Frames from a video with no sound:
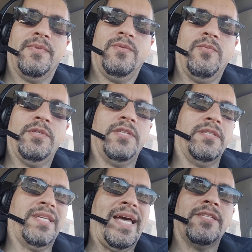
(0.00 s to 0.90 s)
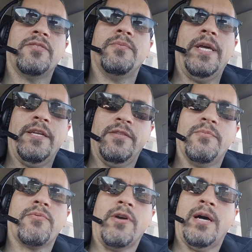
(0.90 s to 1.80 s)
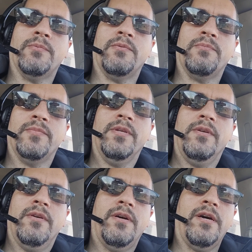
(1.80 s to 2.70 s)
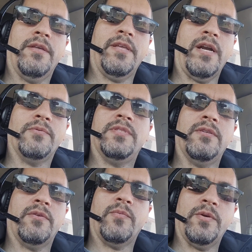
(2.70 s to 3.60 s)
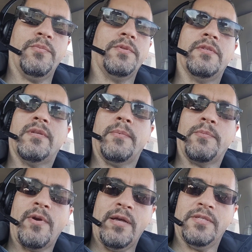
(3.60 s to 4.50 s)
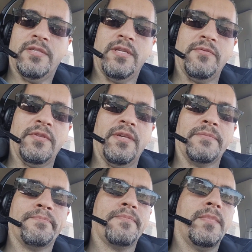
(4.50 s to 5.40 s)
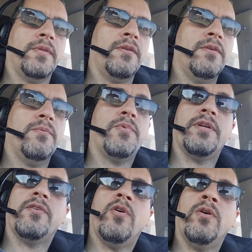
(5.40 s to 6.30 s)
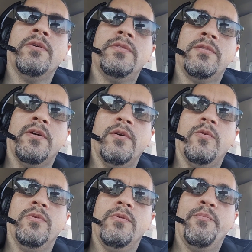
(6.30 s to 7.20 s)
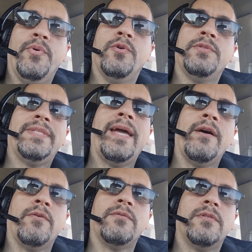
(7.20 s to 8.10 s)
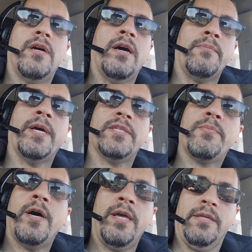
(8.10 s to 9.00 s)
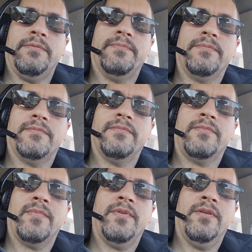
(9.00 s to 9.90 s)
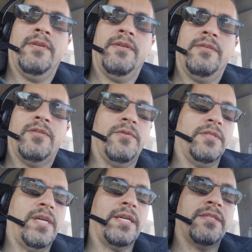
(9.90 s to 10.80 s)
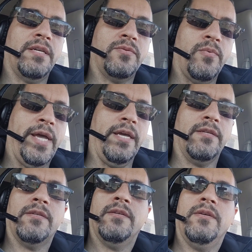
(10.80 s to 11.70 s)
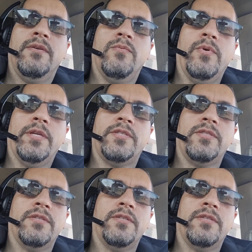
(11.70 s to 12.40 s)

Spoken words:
which exacerbated the problem that I was dealing with the stomach paralysis and everything. But it also pulled down on my spine. So this excess weight, which